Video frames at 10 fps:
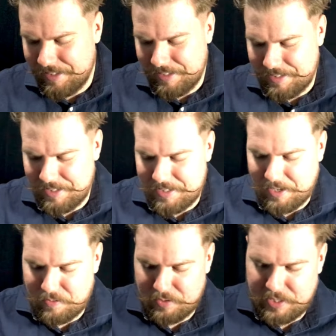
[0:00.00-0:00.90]
This is
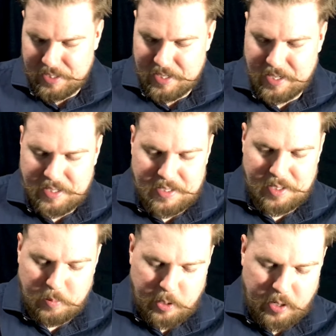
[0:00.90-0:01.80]
definitely the 90s
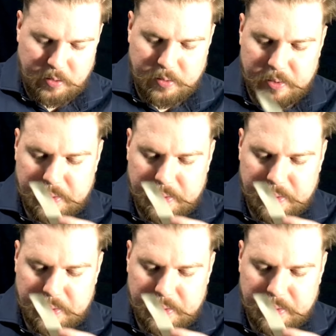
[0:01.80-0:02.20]
in a bottle.